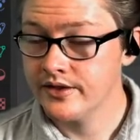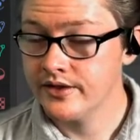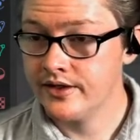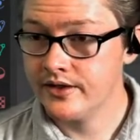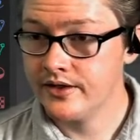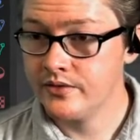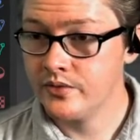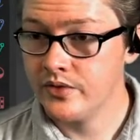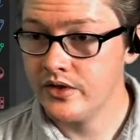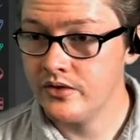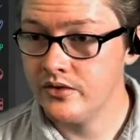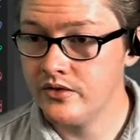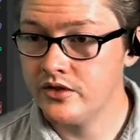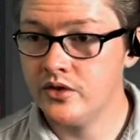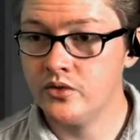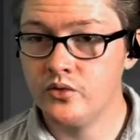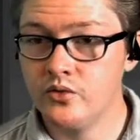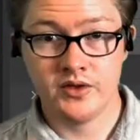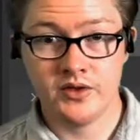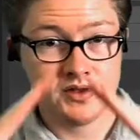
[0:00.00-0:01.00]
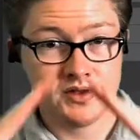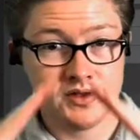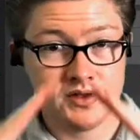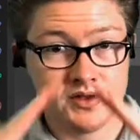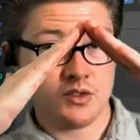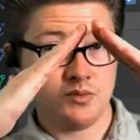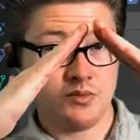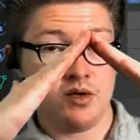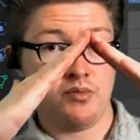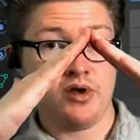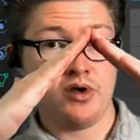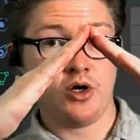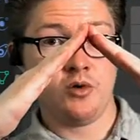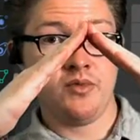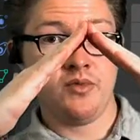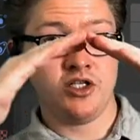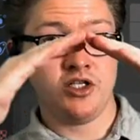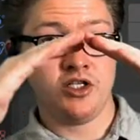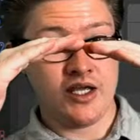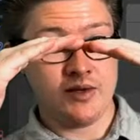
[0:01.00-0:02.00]
we don't want this to be a pyramid
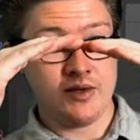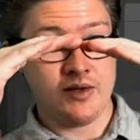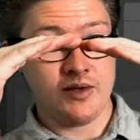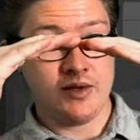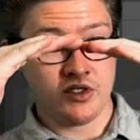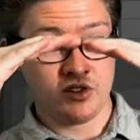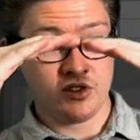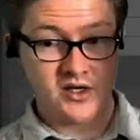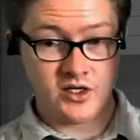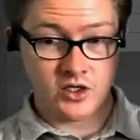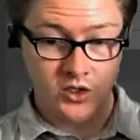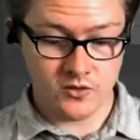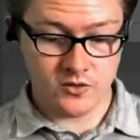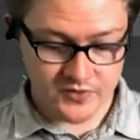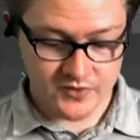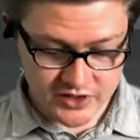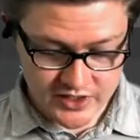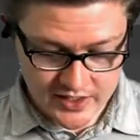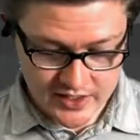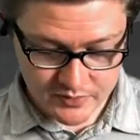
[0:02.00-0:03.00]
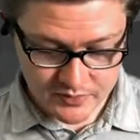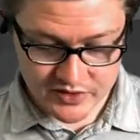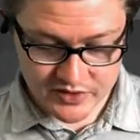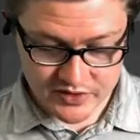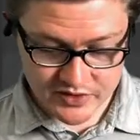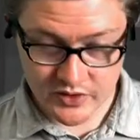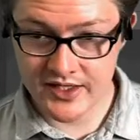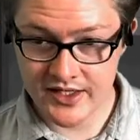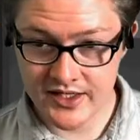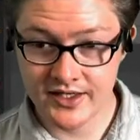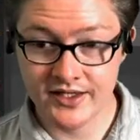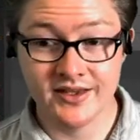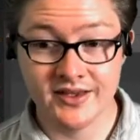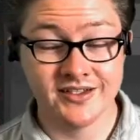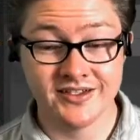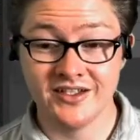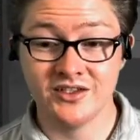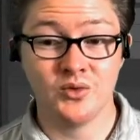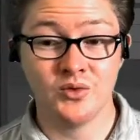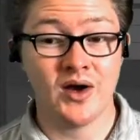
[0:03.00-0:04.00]
shape, we want it to be a curved shape. So again, this is
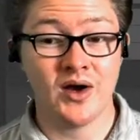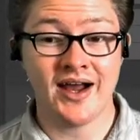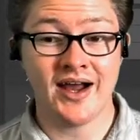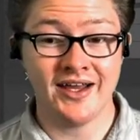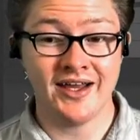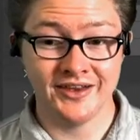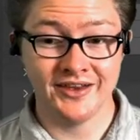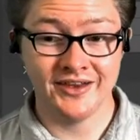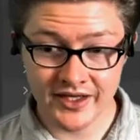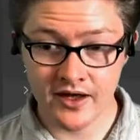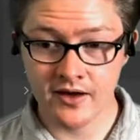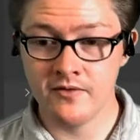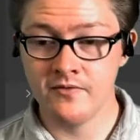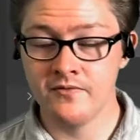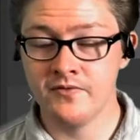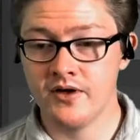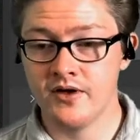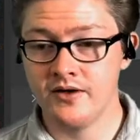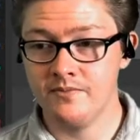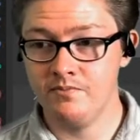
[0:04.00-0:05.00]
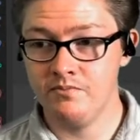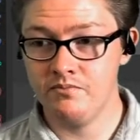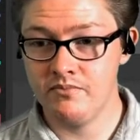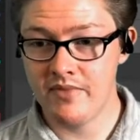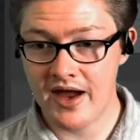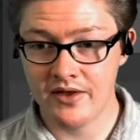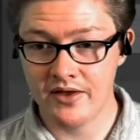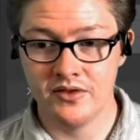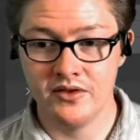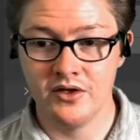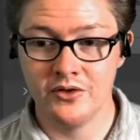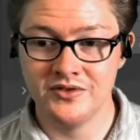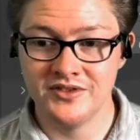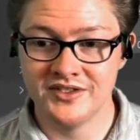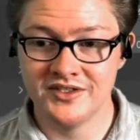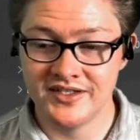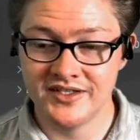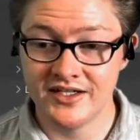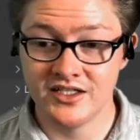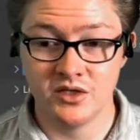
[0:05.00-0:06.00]
why I love math nodes
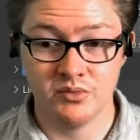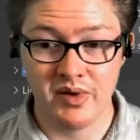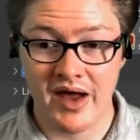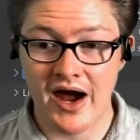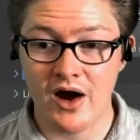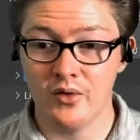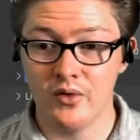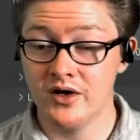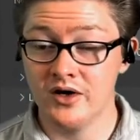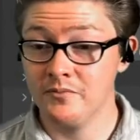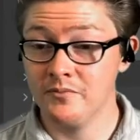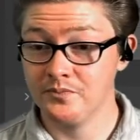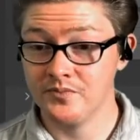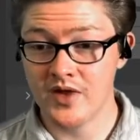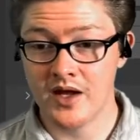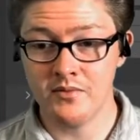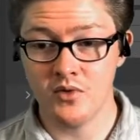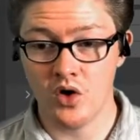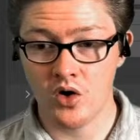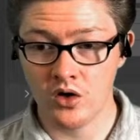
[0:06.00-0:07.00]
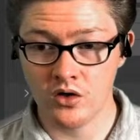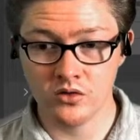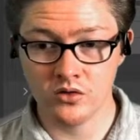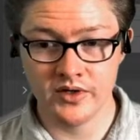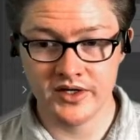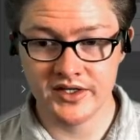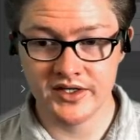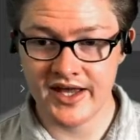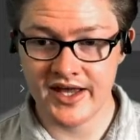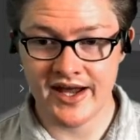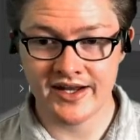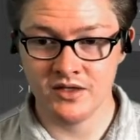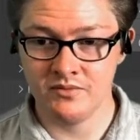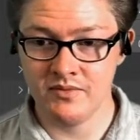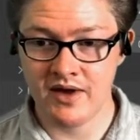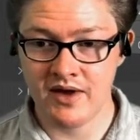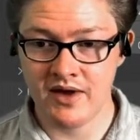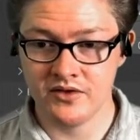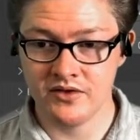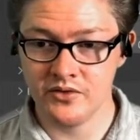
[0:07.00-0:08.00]
set to power. I'm always adding math
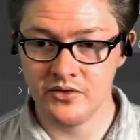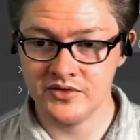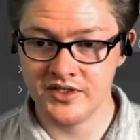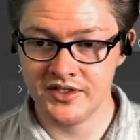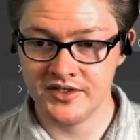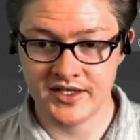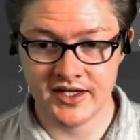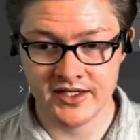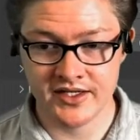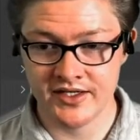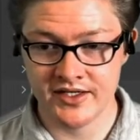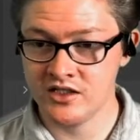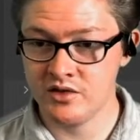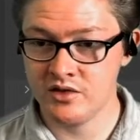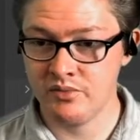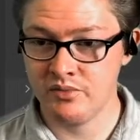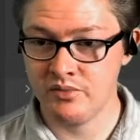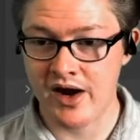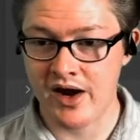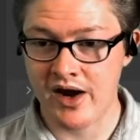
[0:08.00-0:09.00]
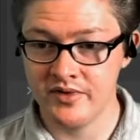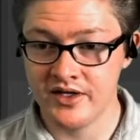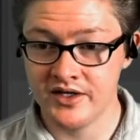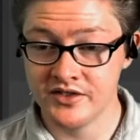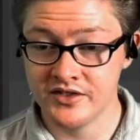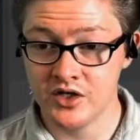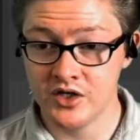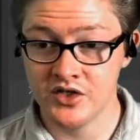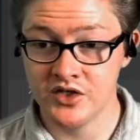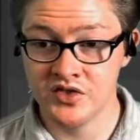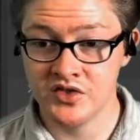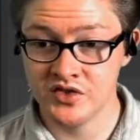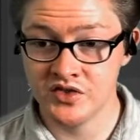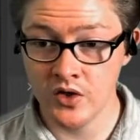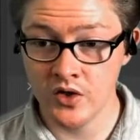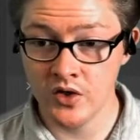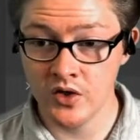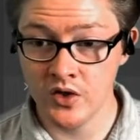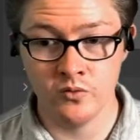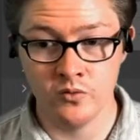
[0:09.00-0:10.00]
nodes and setting it to power because there are so
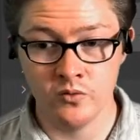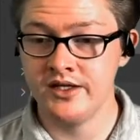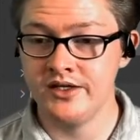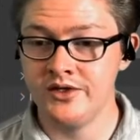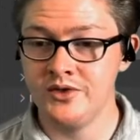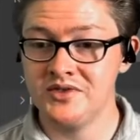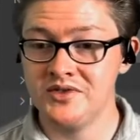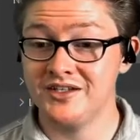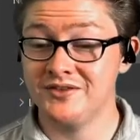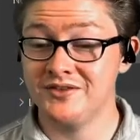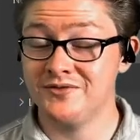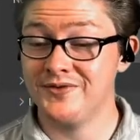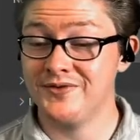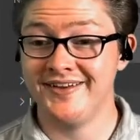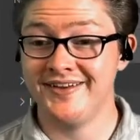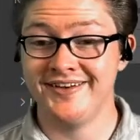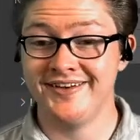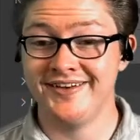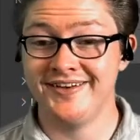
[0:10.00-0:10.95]
many uses for this.